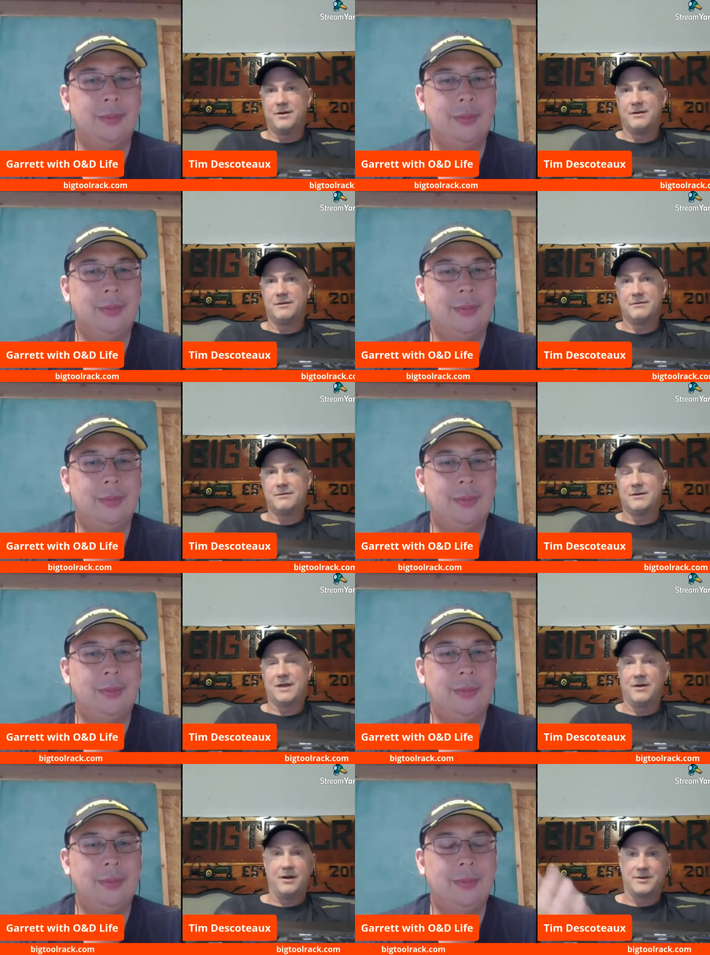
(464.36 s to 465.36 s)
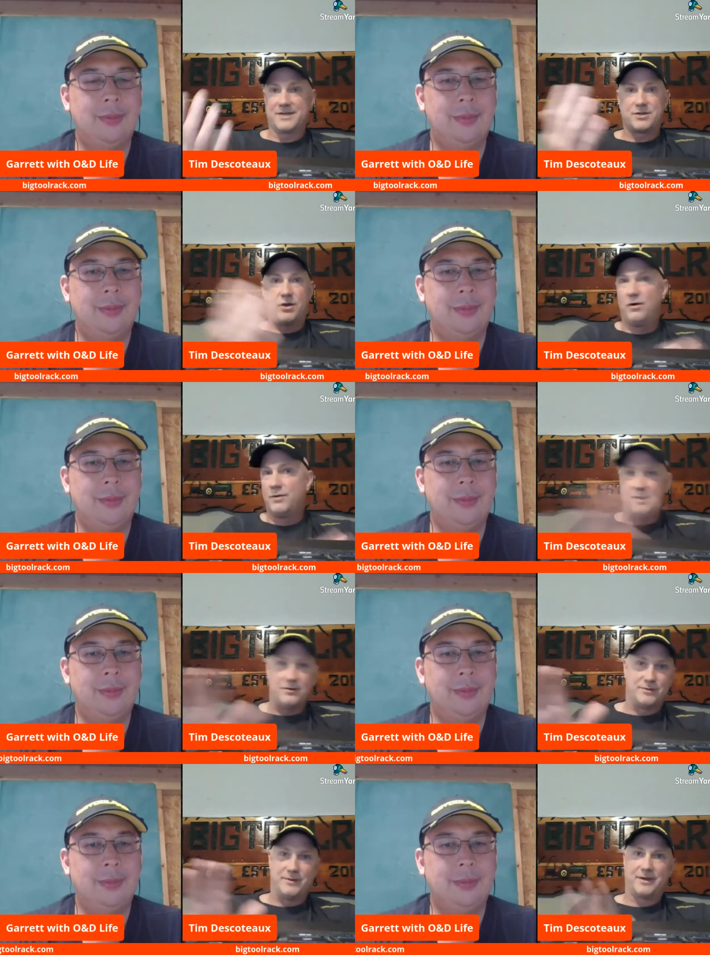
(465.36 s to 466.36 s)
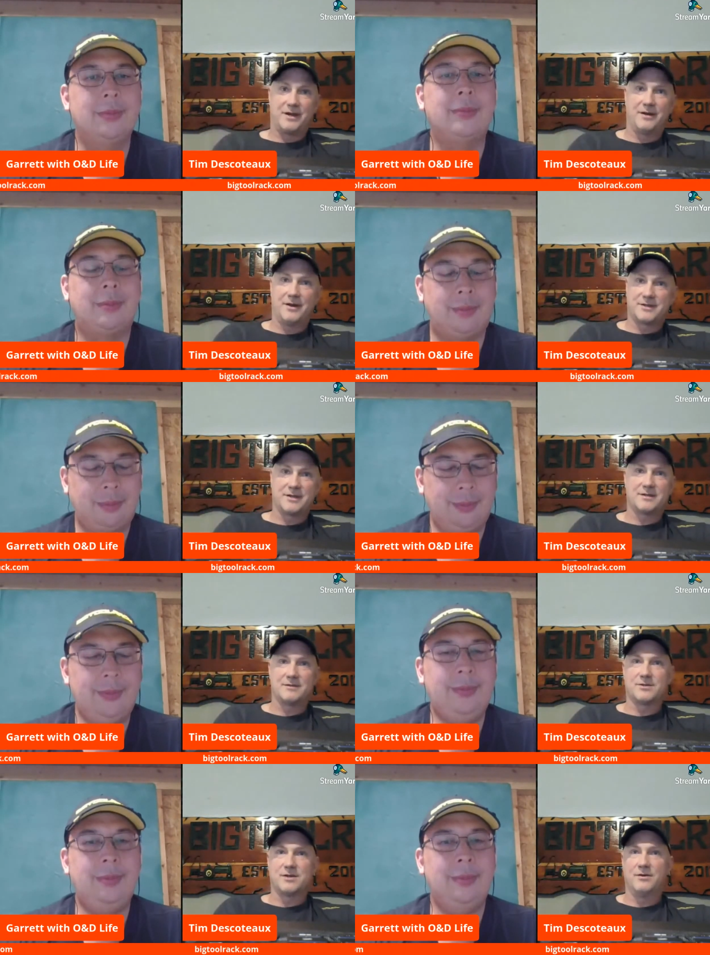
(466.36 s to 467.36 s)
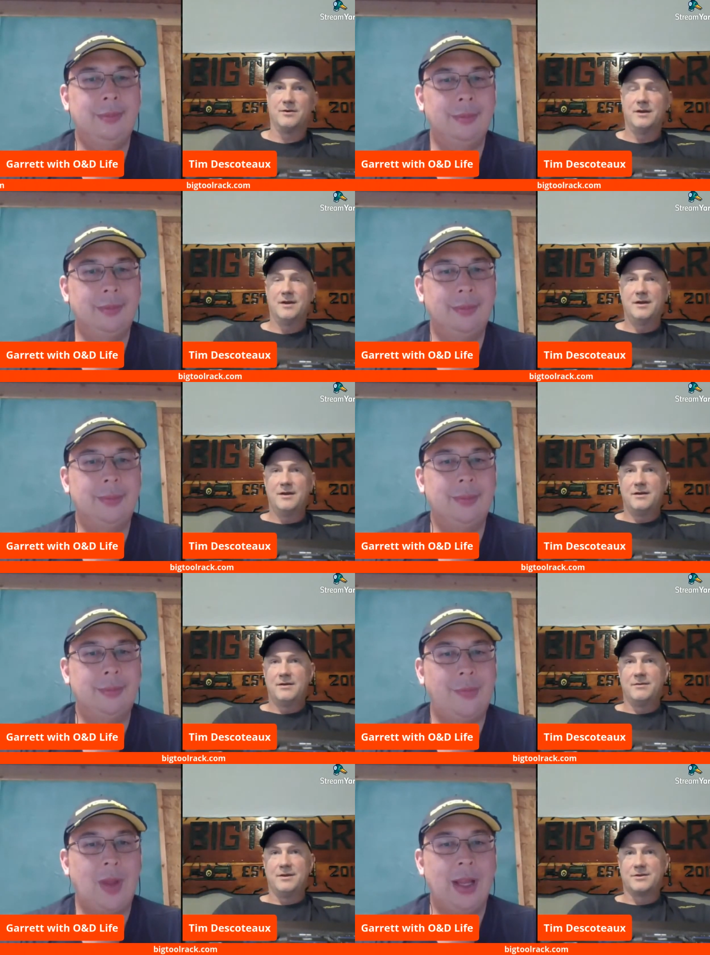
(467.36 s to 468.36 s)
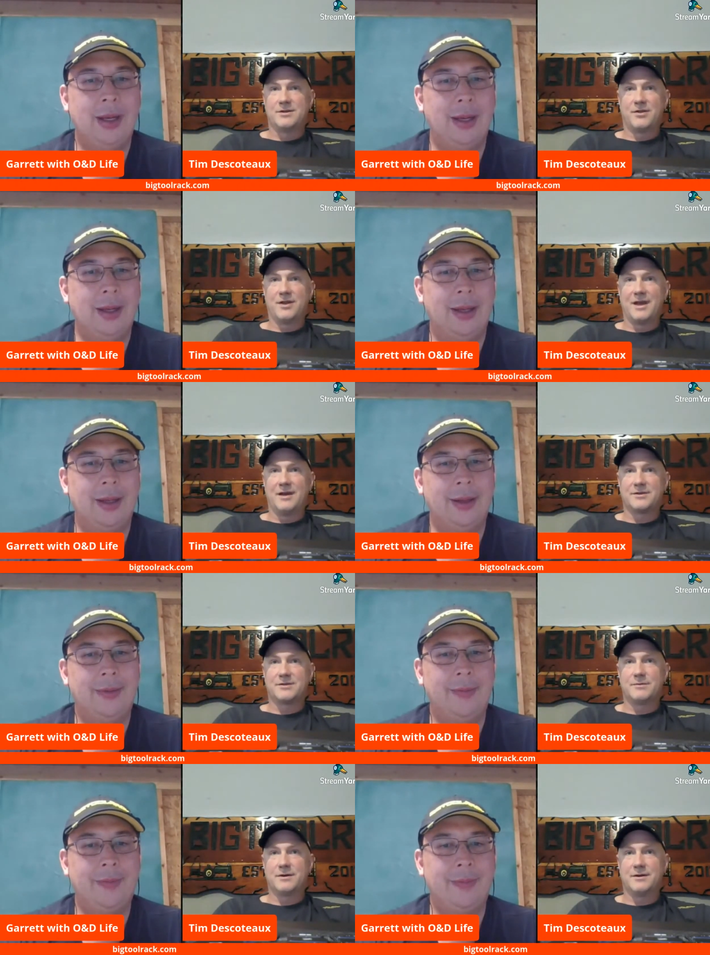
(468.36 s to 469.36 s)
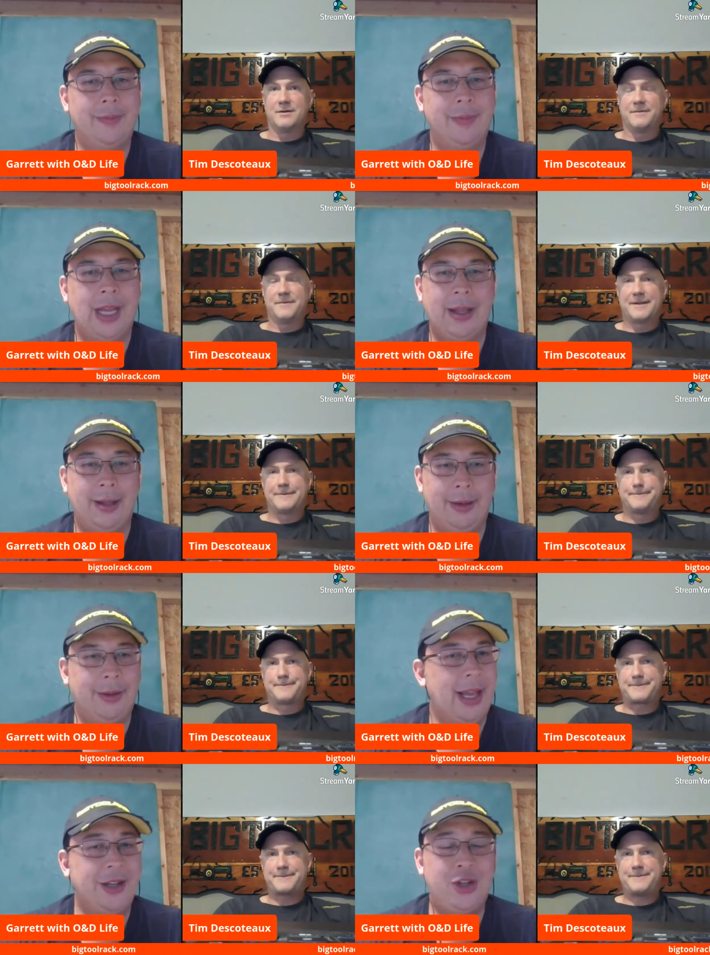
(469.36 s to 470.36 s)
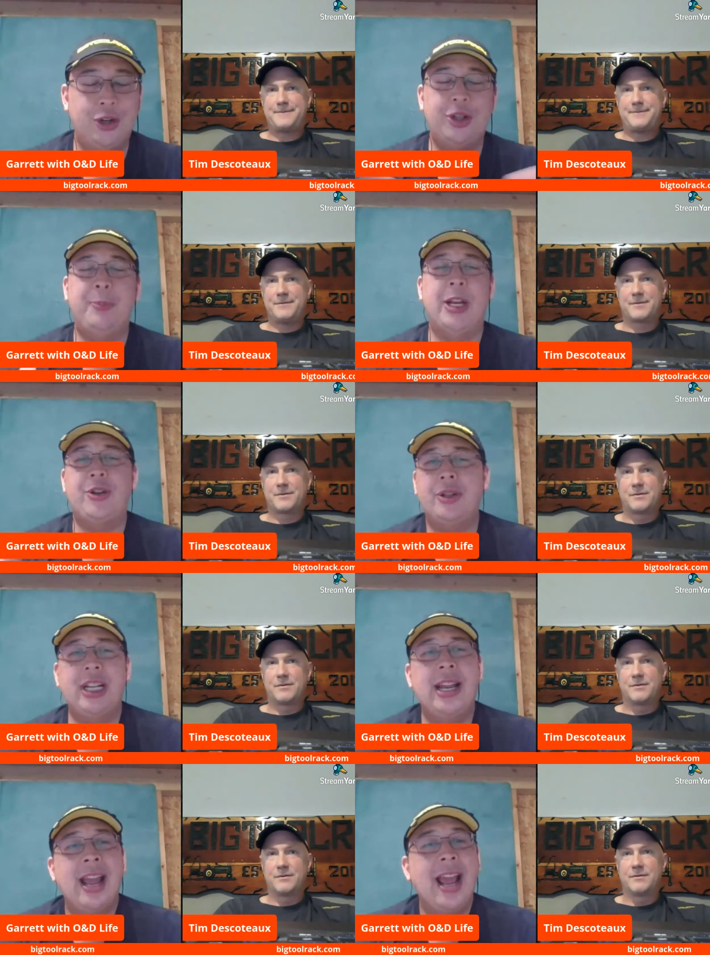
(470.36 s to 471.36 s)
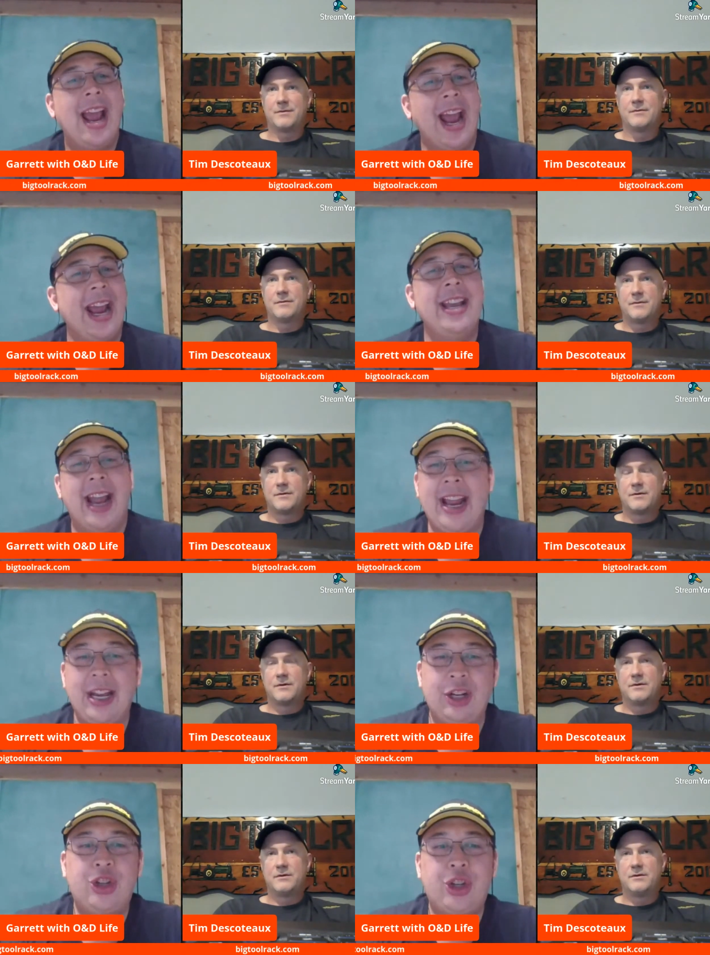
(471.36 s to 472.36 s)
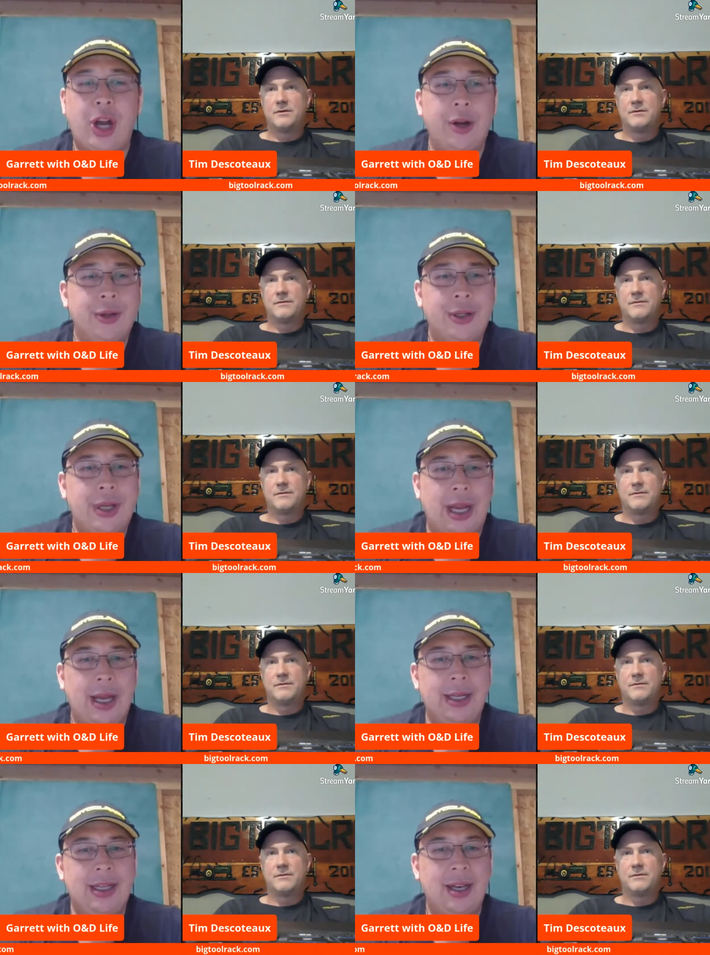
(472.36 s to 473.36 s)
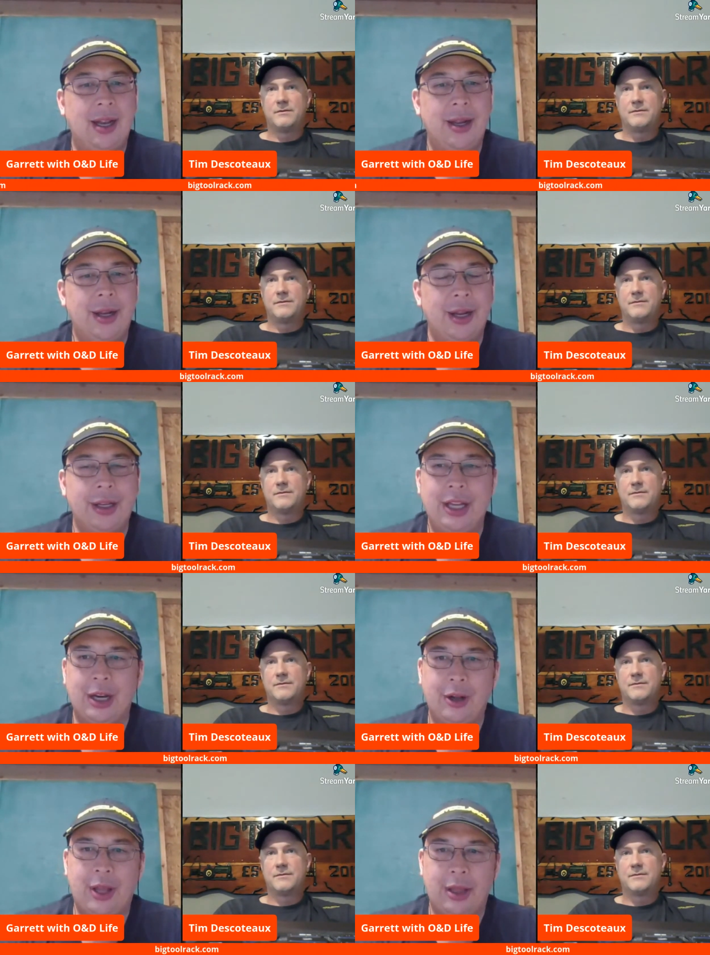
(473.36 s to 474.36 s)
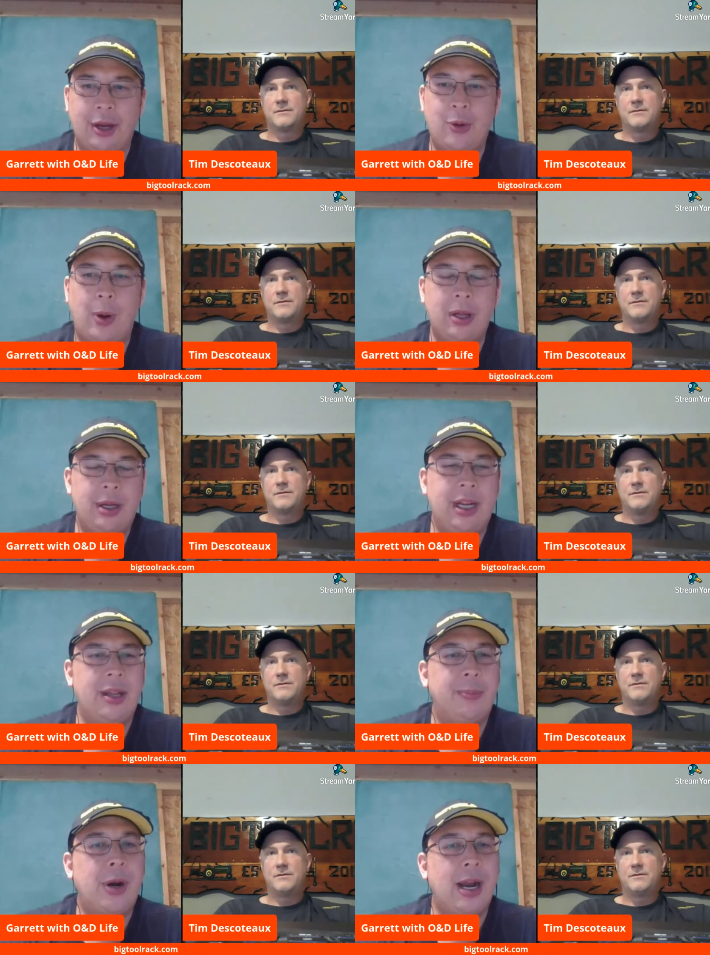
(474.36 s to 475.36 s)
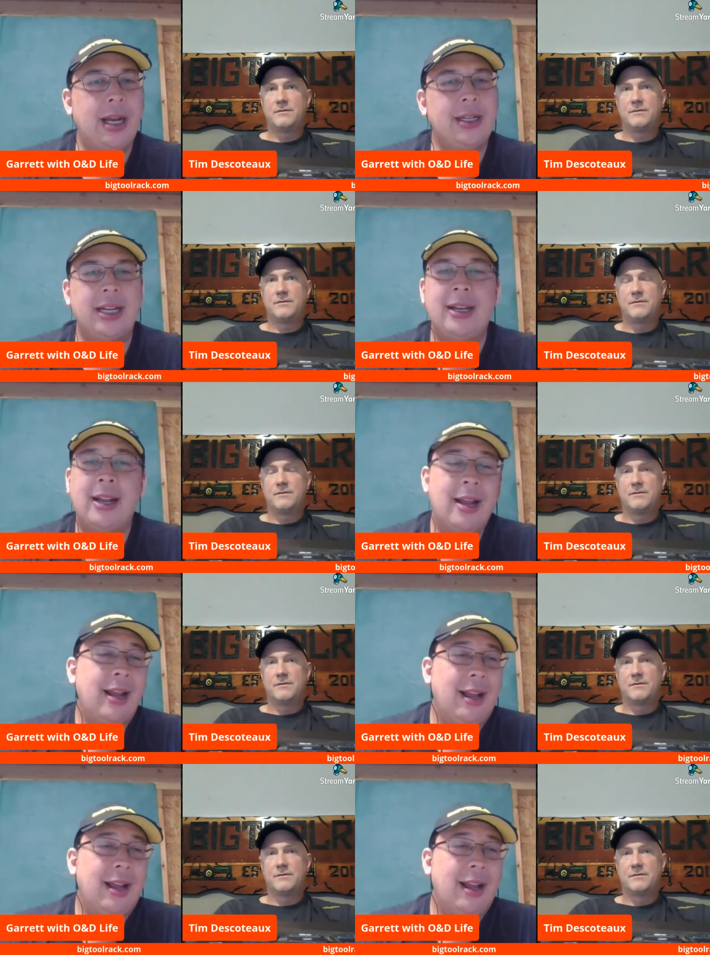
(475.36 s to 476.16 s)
Speaker 1: quality carryalls. That's all we do is build carryall systems. So I mean there's nothing else. But that
Speaker 2: that's your specialty. And and it shows uh, you know the the quality of the product. And